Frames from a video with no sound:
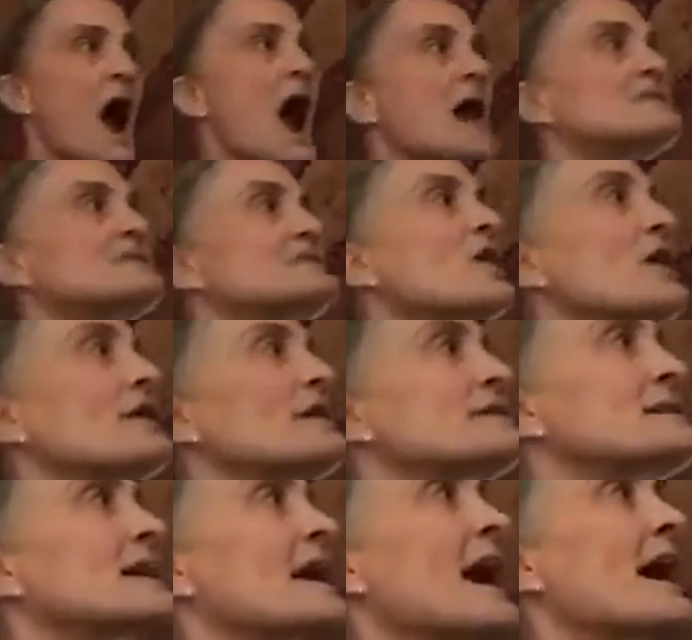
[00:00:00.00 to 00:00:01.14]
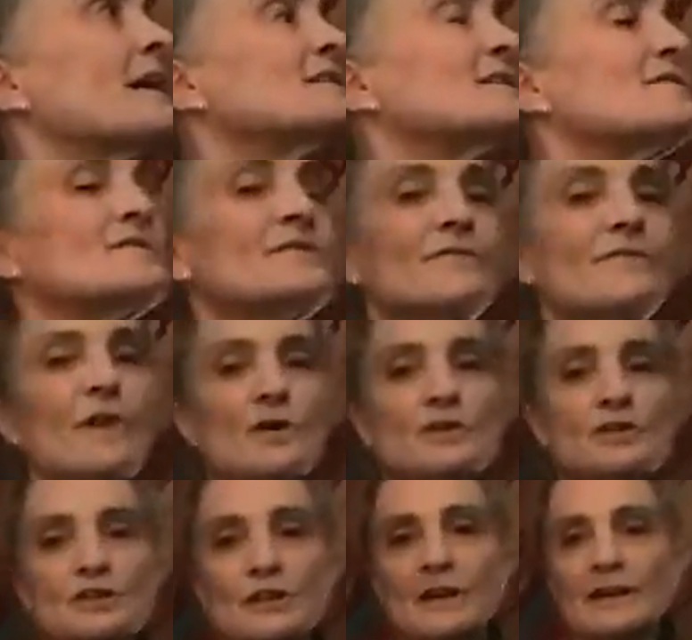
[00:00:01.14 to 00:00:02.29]
I saw it as an act of
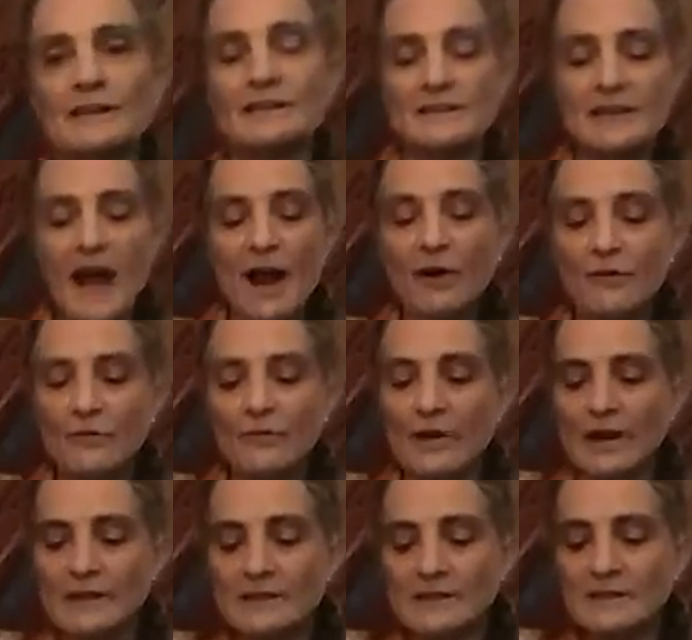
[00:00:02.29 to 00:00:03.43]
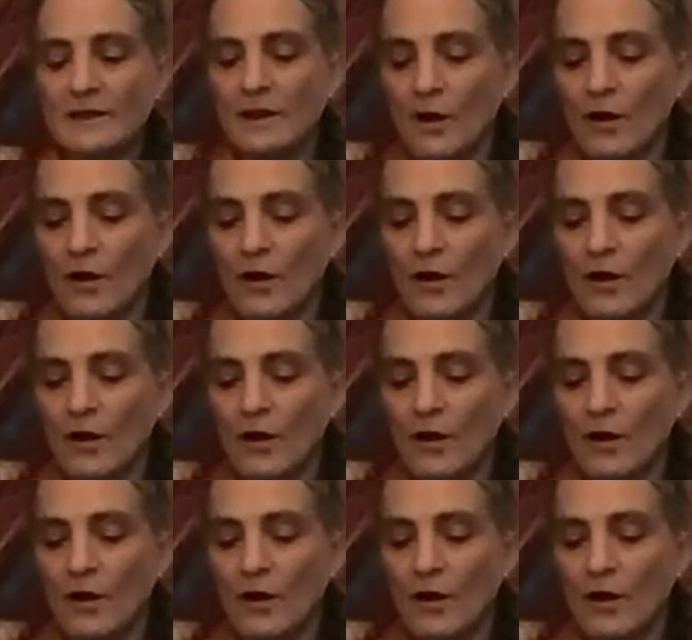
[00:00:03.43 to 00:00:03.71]
devotion and sacrifice,